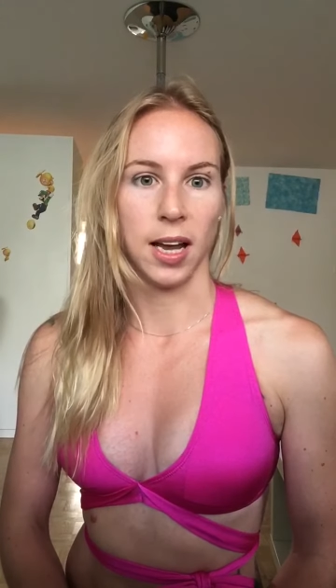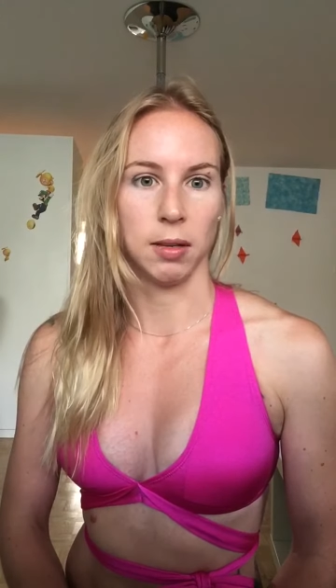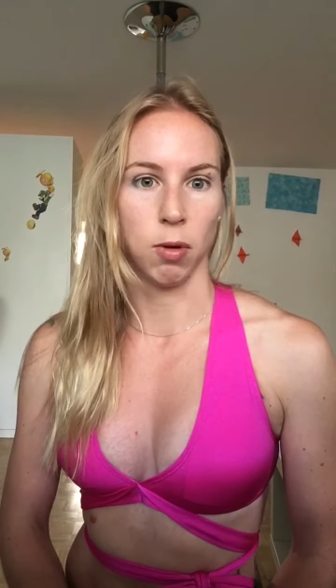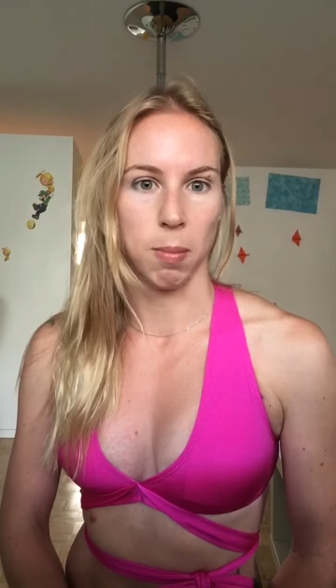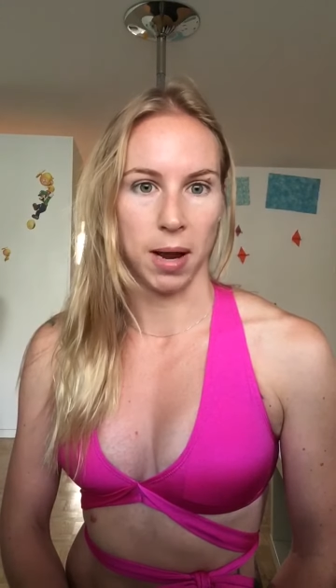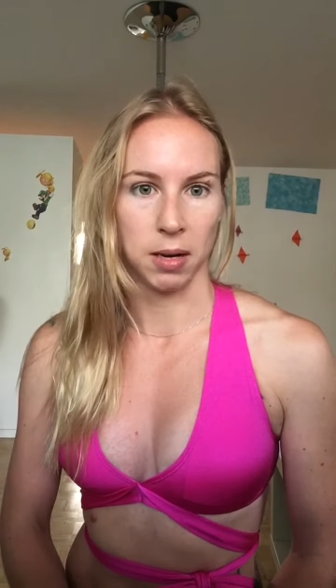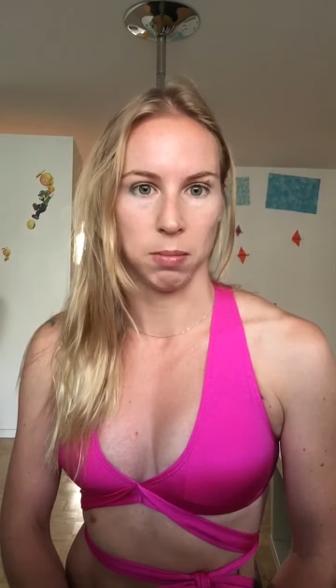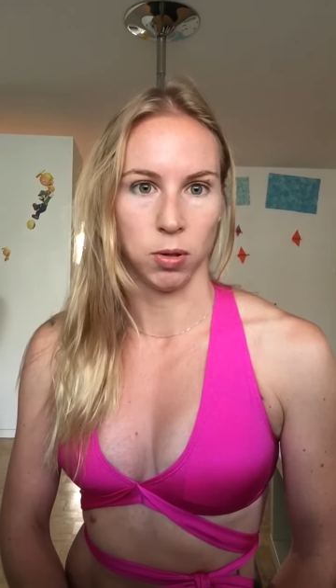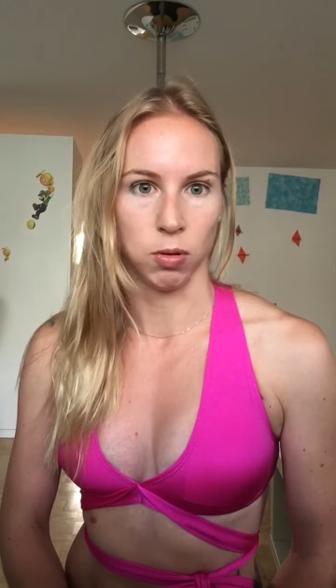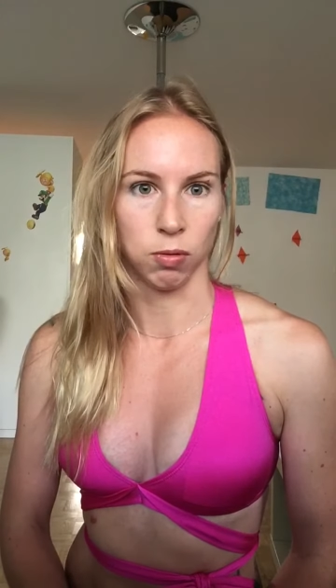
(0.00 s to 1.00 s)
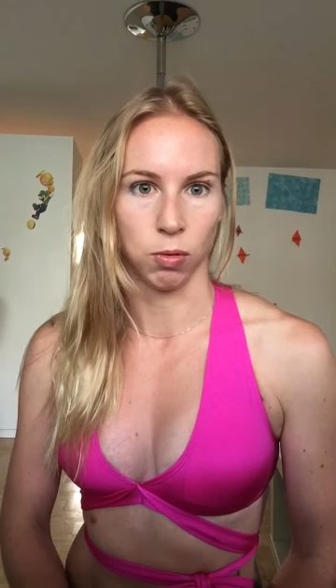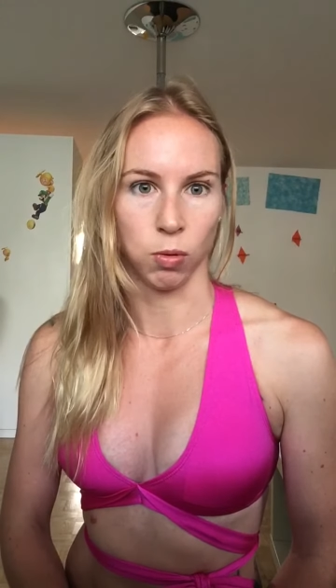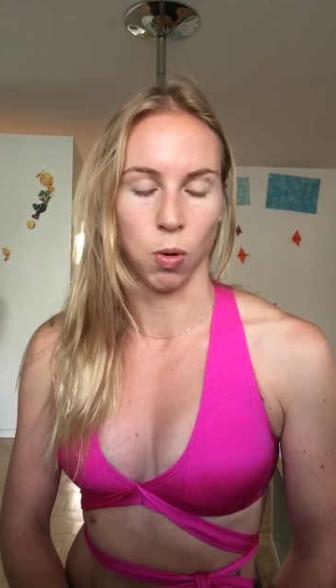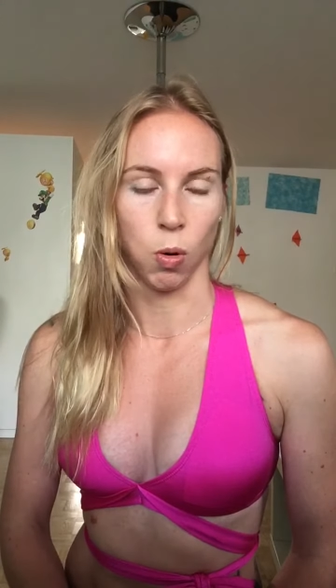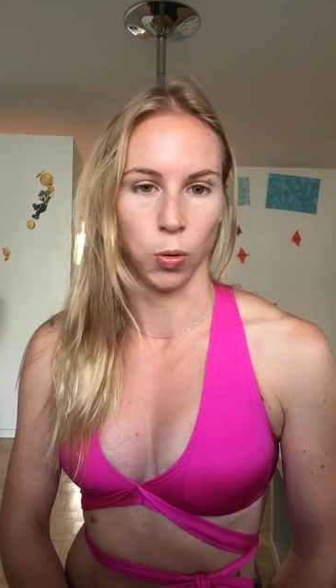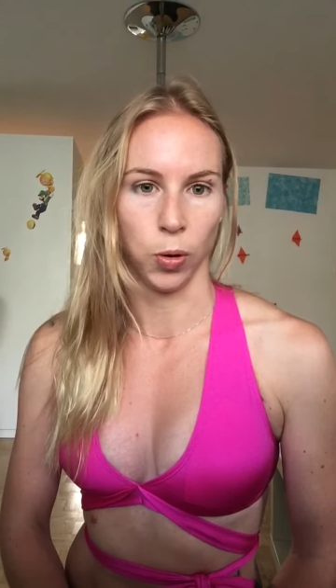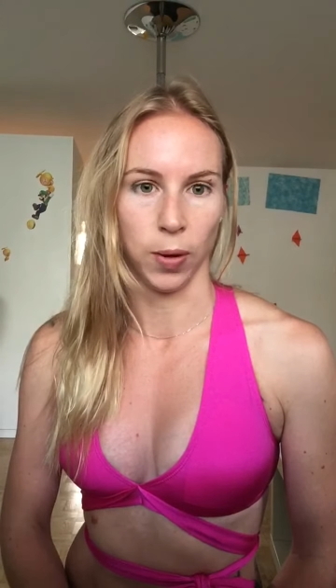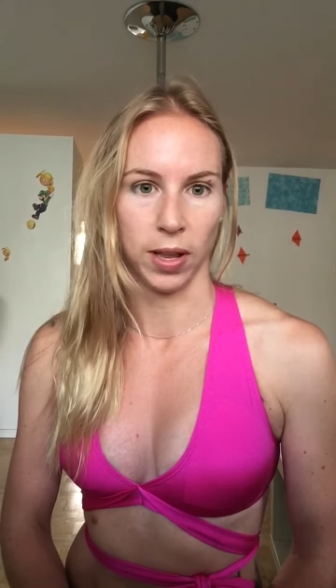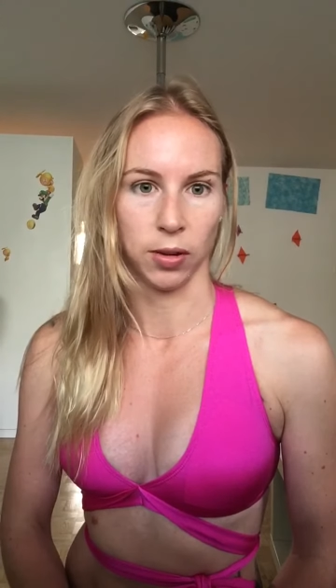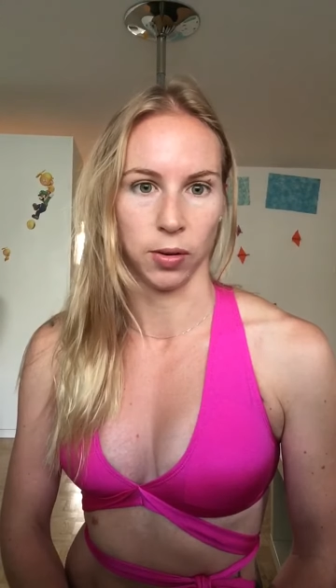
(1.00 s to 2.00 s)
And remain beautiful all the
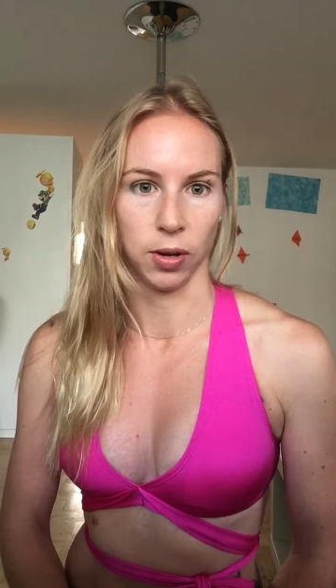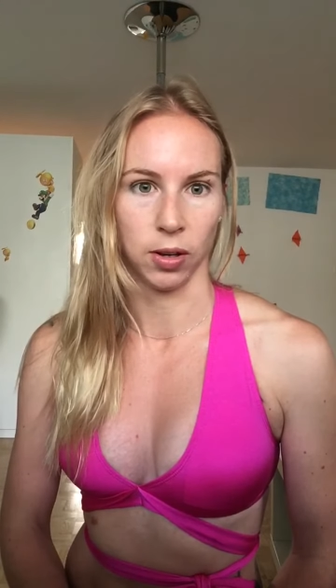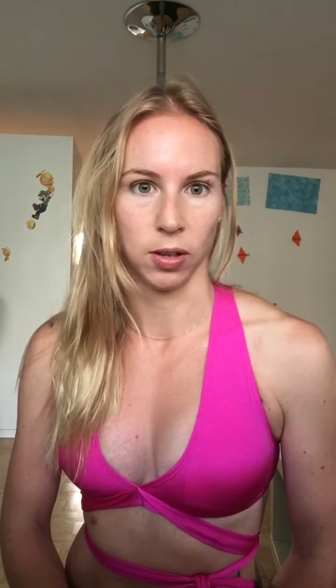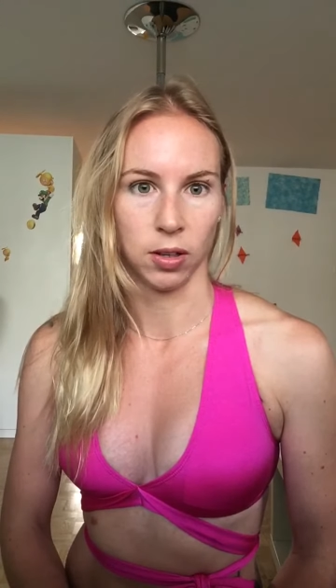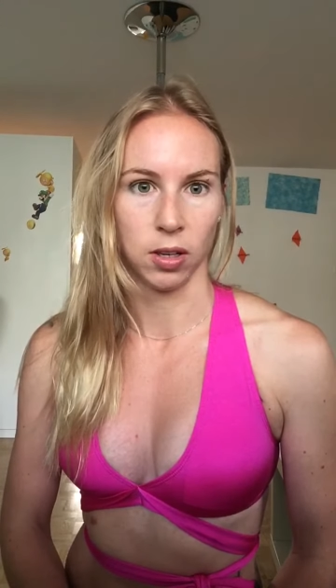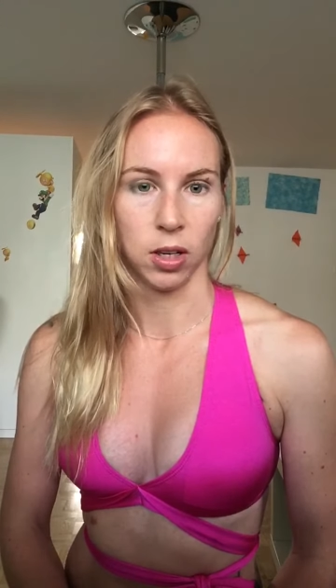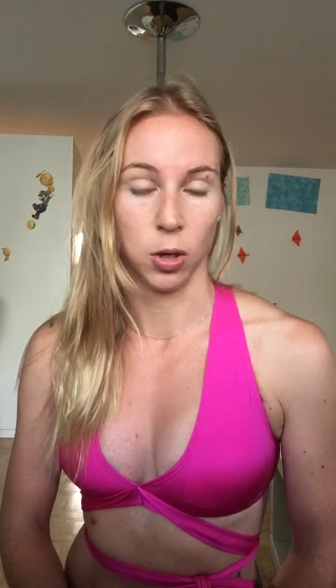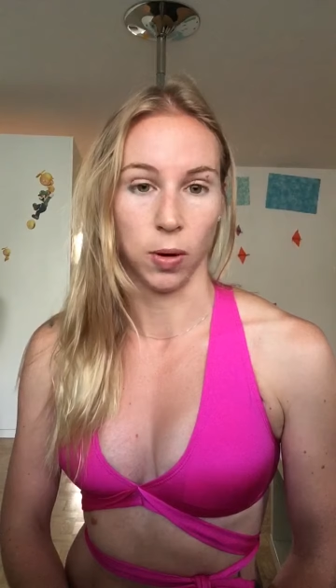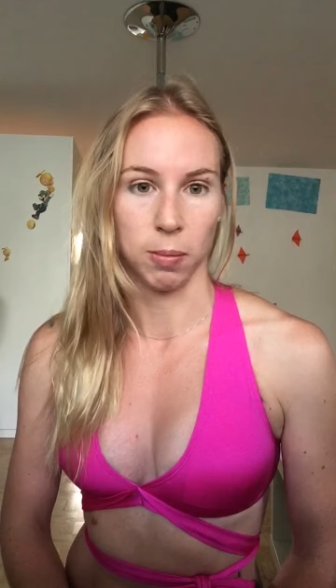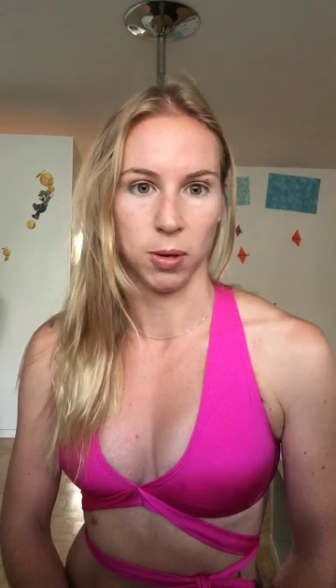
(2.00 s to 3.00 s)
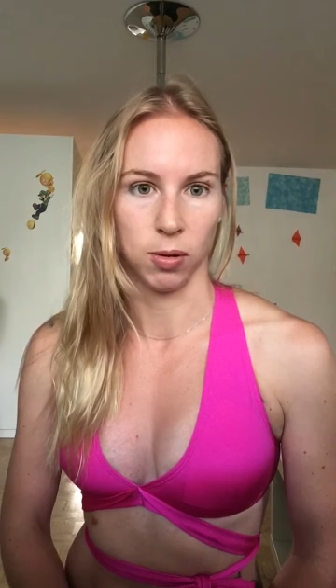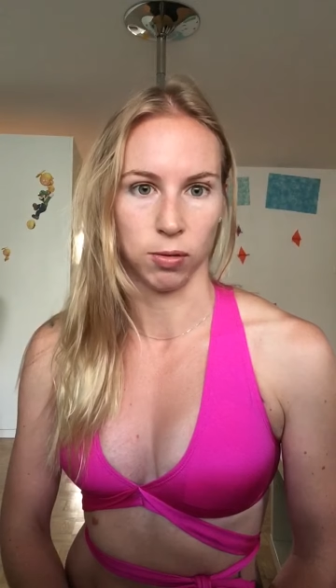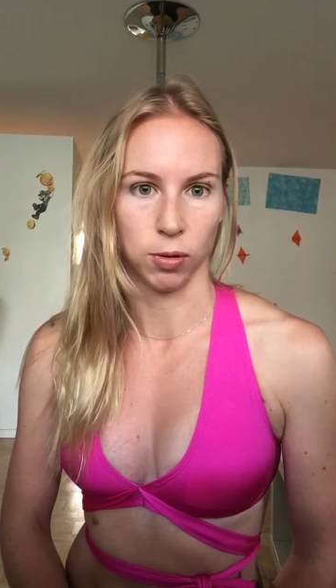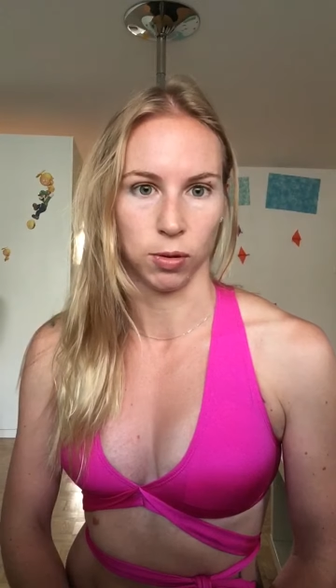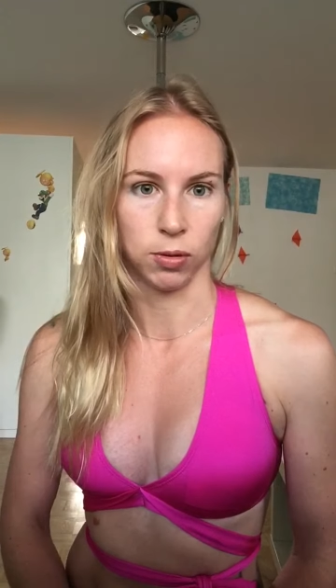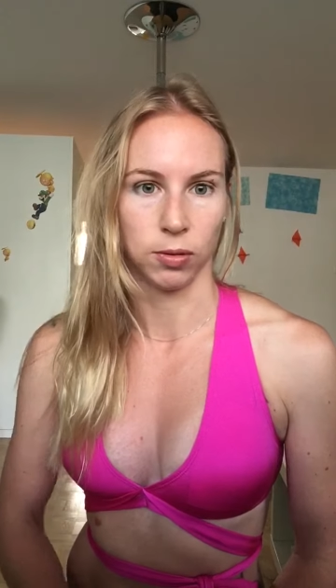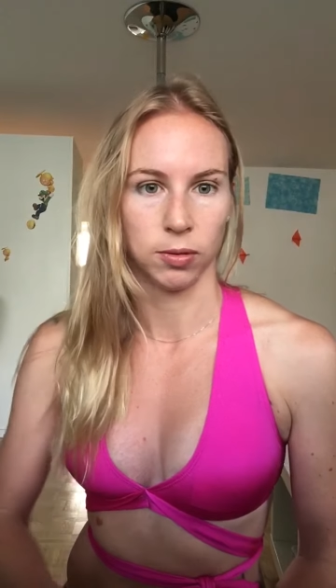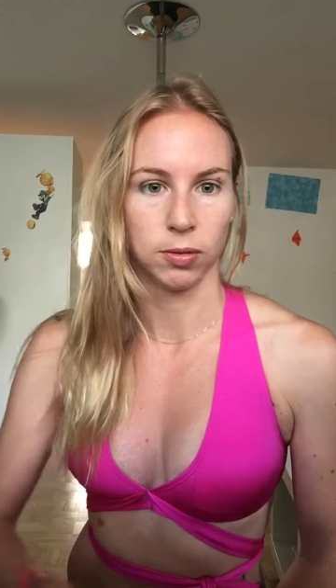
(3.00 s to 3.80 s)
way through. You are beautiful.